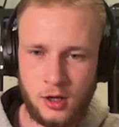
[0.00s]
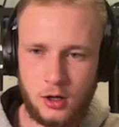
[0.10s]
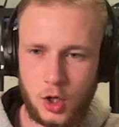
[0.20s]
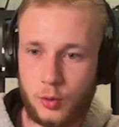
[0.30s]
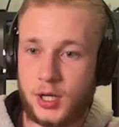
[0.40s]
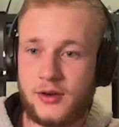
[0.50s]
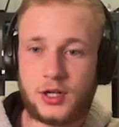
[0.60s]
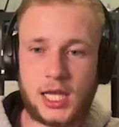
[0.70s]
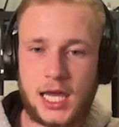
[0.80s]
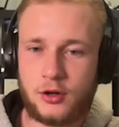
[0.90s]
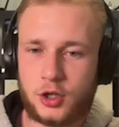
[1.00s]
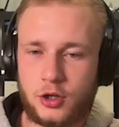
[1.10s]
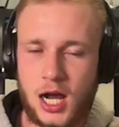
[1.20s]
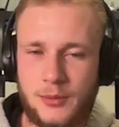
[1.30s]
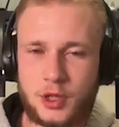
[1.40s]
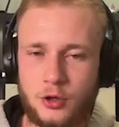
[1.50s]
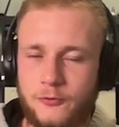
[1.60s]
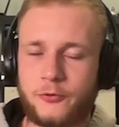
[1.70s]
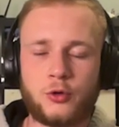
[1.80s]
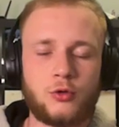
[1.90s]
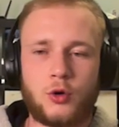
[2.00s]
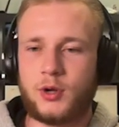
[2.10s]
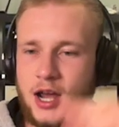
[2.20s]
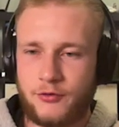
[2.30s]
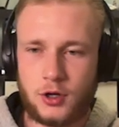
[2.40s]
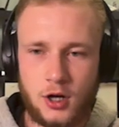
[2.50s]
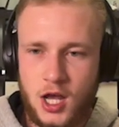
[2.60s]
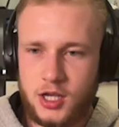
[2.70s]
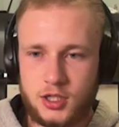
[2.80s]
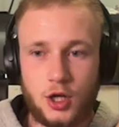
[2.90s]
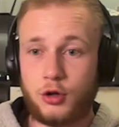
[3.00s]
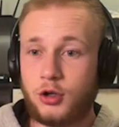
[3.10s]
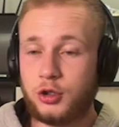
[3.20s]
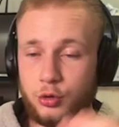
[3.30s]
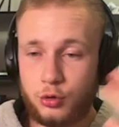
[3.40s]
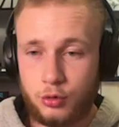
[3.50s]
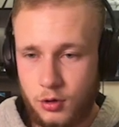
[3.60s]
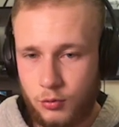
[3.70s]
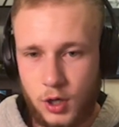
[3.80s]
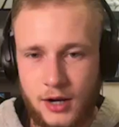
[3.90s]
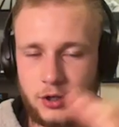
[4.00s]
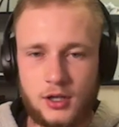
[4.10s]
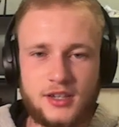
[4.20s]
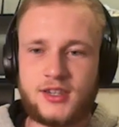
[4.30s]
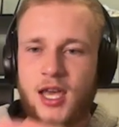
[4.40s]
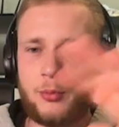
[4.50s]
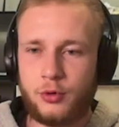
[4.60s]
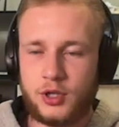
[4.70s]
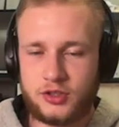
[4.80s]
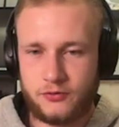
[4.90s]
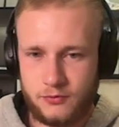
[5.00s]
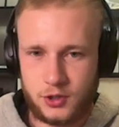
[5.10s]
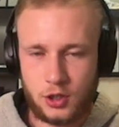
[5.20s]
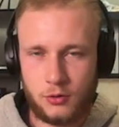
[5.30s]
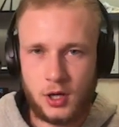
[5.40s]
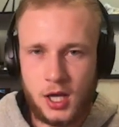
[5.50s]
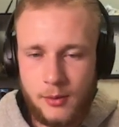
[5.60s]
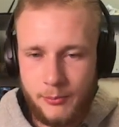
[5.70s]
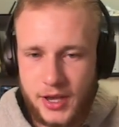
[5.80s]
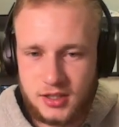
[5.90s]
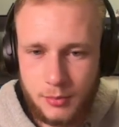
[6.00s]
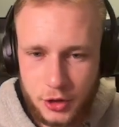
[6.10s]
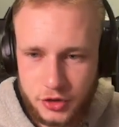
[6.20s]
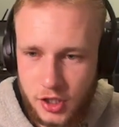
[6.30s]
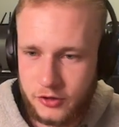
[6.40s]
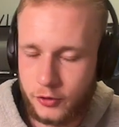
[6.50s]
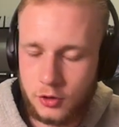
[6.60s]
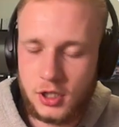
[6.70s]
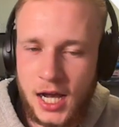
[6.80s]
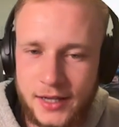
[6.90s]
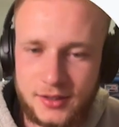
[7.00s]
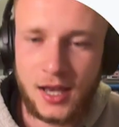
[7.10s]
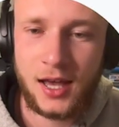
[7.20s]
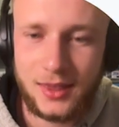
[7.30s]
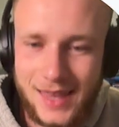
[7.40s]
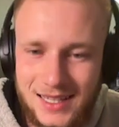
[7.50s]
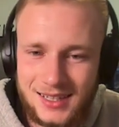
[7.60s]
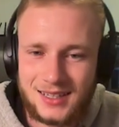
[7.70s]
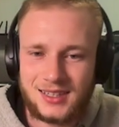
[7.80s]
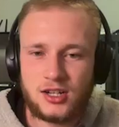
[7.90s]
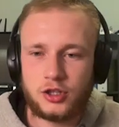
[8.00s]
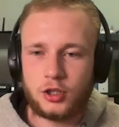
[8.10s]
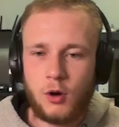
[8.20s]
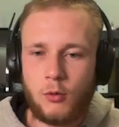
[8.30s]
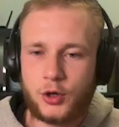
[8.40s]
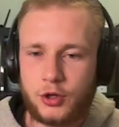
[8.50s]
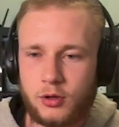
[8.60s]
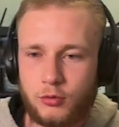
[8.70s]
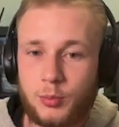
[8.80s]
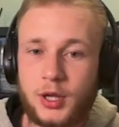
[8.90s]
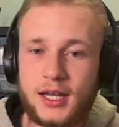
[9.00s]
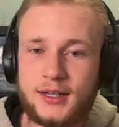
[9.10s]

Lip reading: or whatever carrier option or fruit or whatever, clue, whatever example is, makes the most sense for you guys. That's essentially what we're doing. We're playing